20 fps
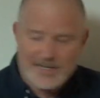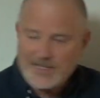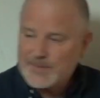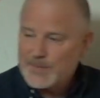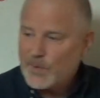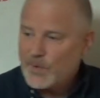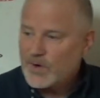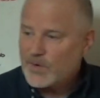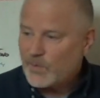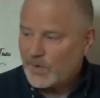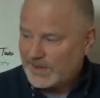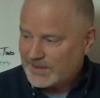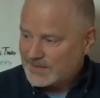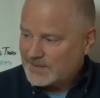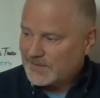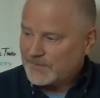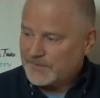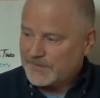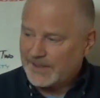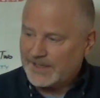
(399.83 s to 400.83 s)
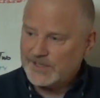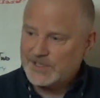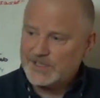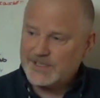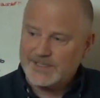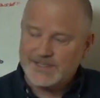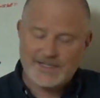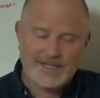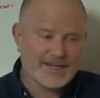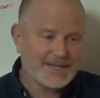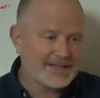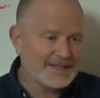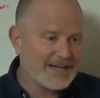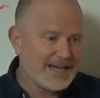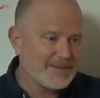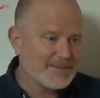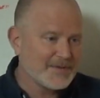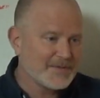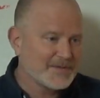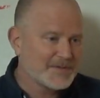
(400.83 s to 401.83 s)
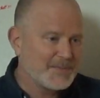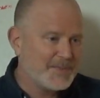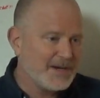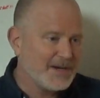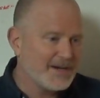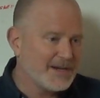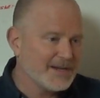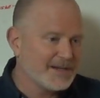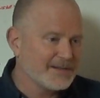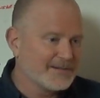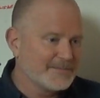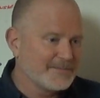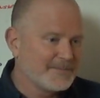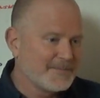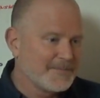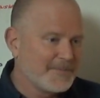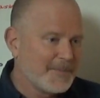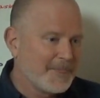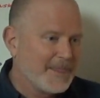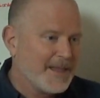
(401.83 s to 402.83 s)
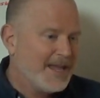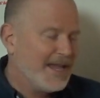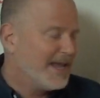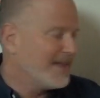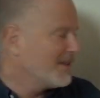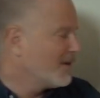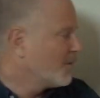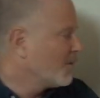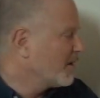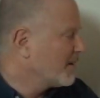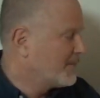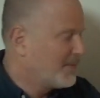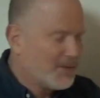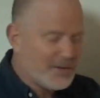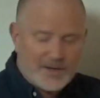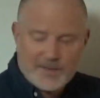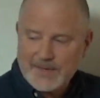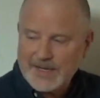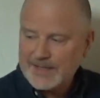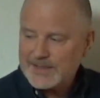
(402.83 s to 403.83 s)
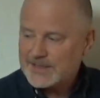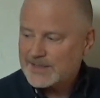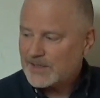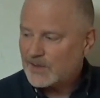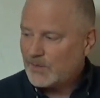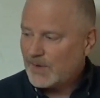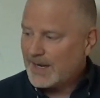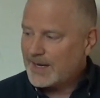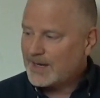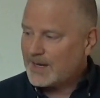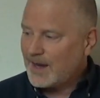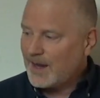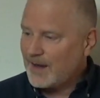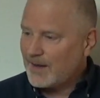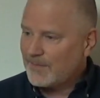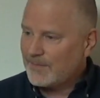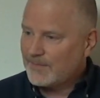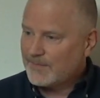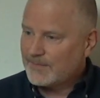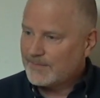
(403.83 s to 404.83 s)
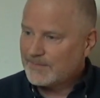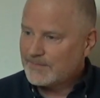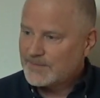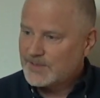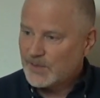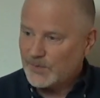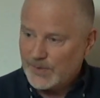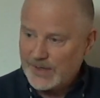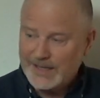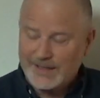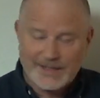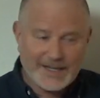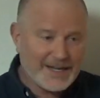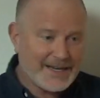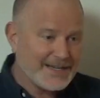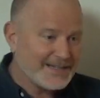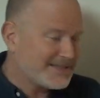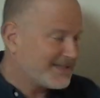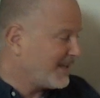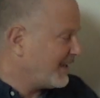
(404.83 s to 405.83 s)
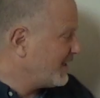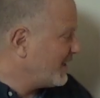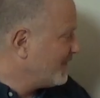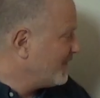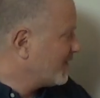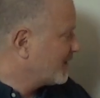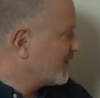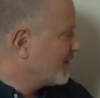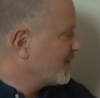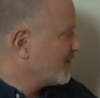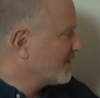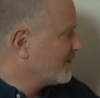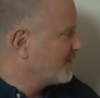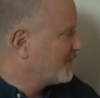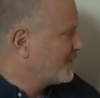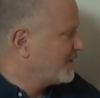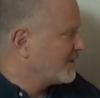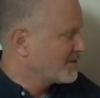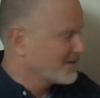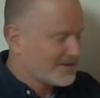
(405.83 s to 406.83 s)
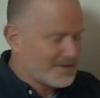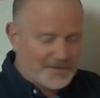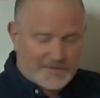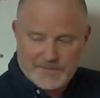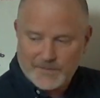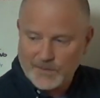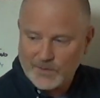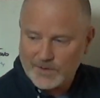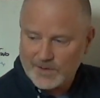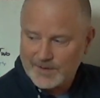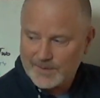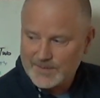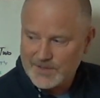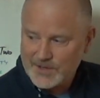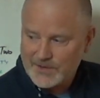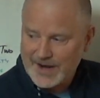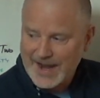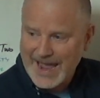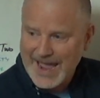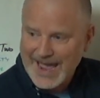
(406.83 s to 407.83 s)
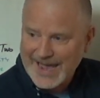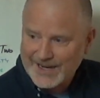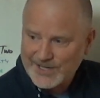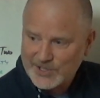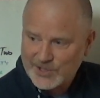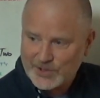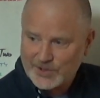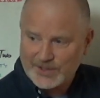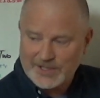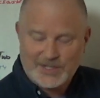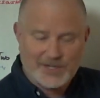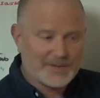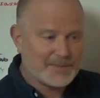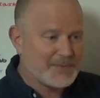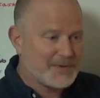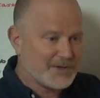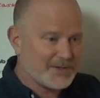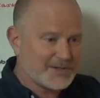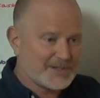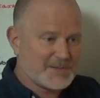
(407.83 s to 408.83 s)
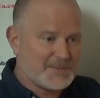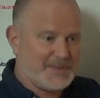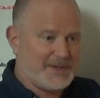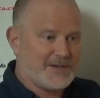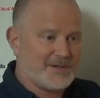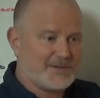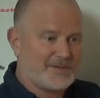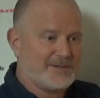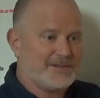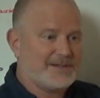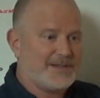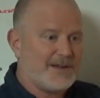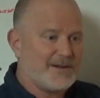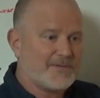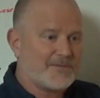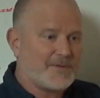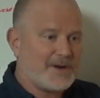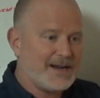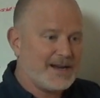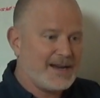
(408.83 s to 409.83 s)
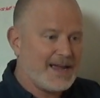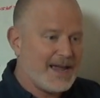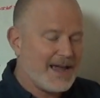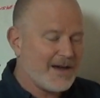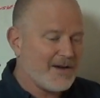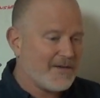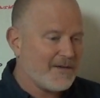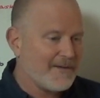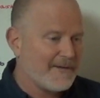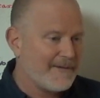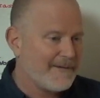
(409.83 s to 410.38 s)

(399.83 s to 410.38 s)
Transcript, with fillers: is born once of flesh and a second time of spirit. And the word Buddha means to wake up. To realize that even though you're in physical form, you're actually your pure spiritual self right now.